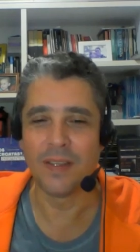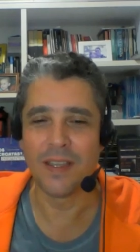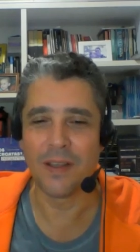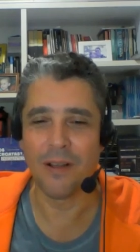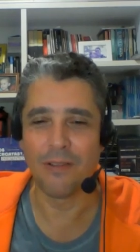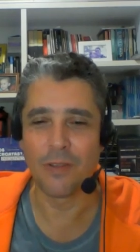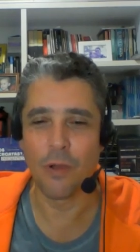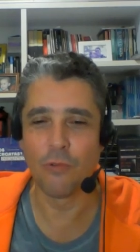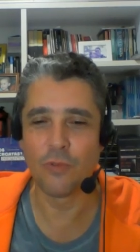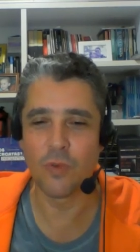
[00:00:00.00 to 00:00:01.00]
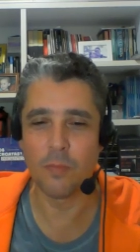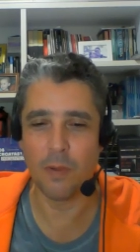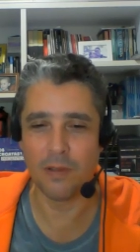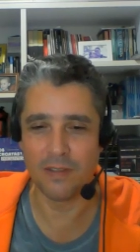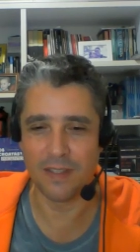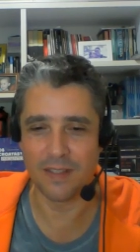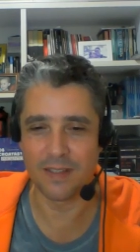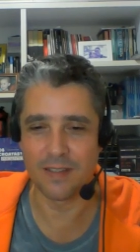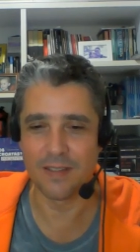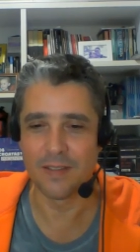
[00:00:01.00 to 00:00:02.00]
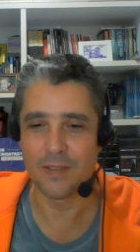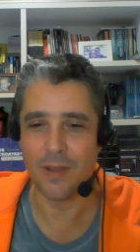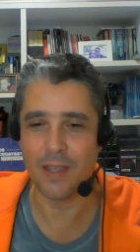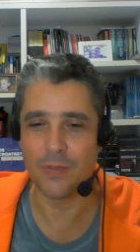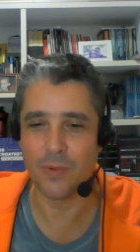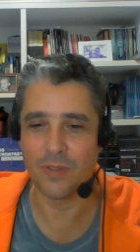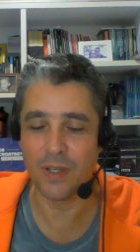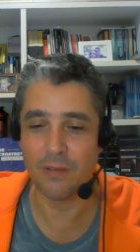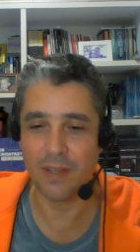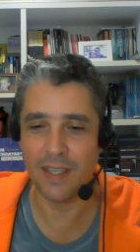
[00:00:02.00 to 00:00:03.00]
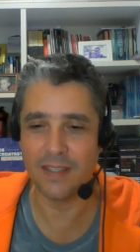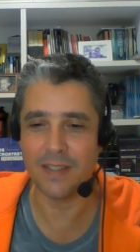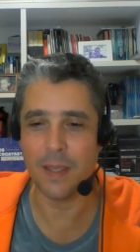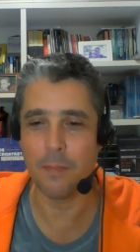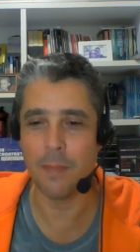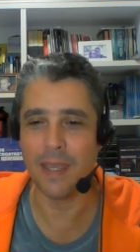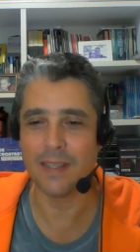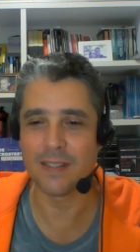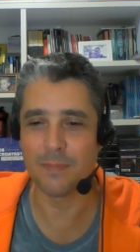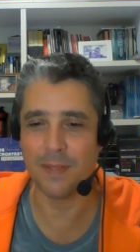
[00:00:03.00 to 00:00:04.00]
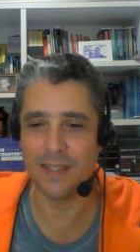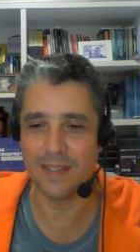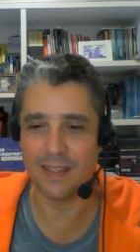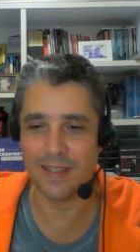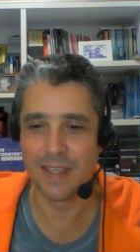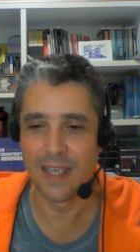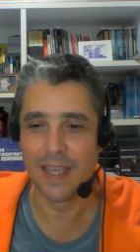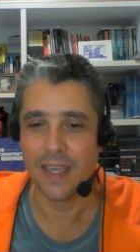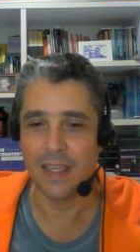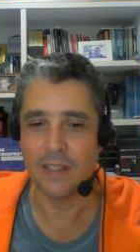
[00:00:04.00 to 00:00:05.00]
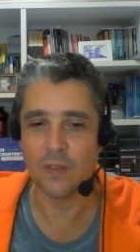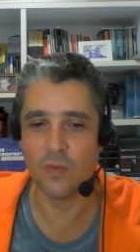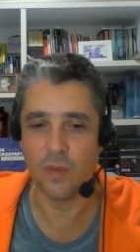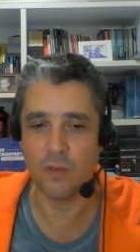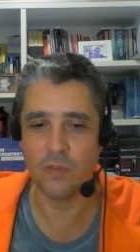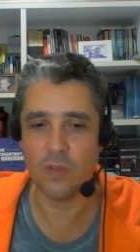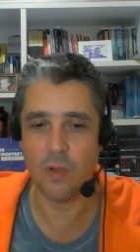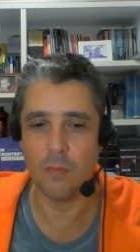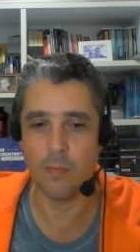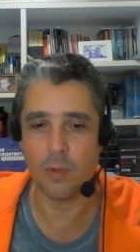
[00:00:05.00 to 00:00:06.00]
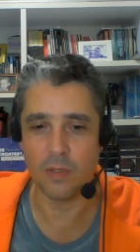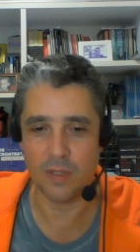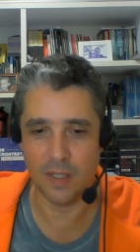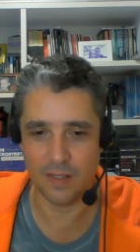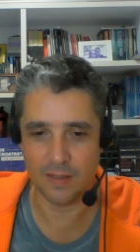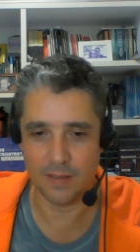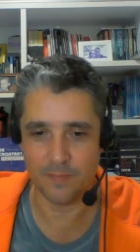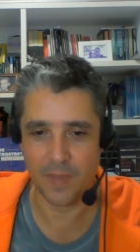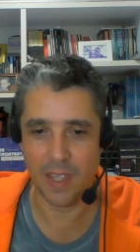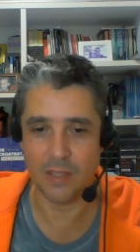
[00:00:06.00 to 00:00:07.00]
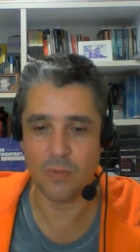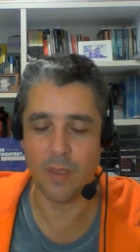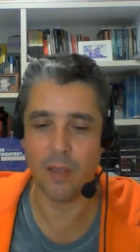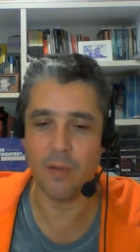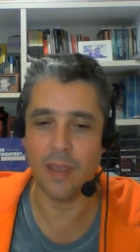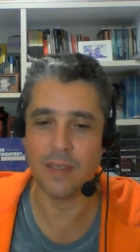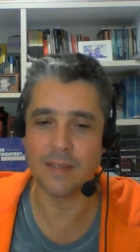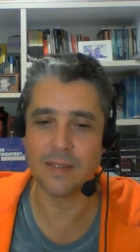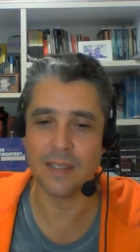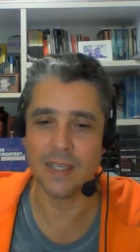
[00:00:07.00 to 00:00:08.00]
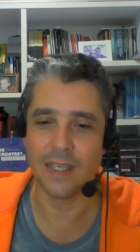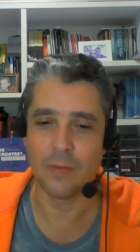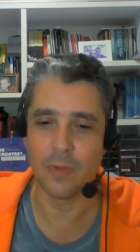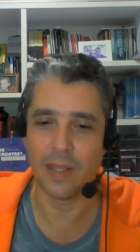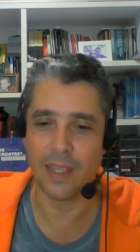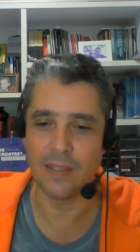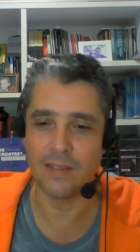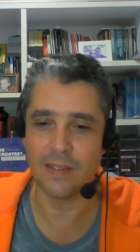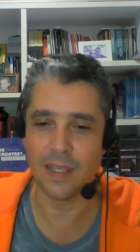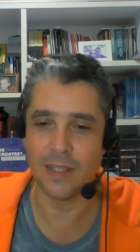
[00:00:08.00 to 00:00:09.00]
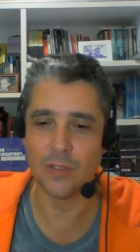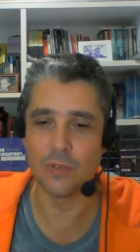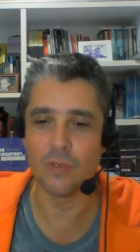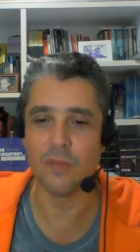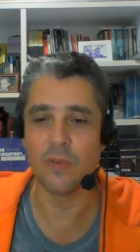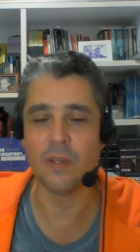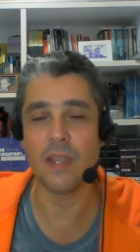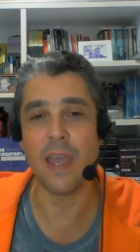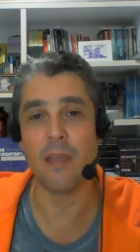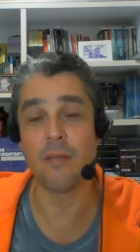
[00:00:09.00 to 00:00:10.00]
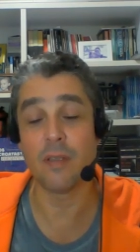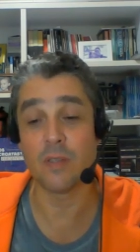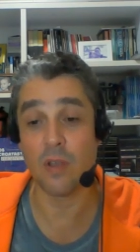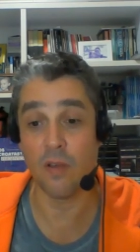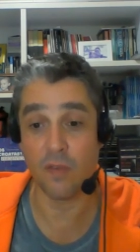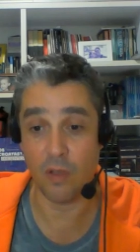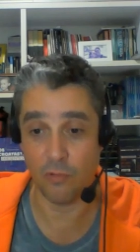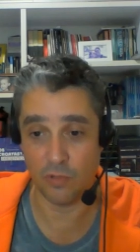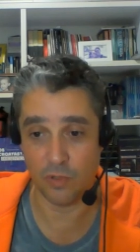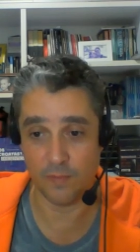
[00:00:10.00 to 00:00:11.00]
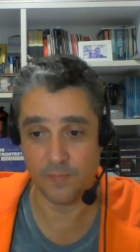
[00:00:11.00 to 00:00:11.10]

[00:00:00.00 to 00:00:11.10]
he called cultural politics, tried to articulate and make explicit his views on politics, as well as relating them to different areas of culture.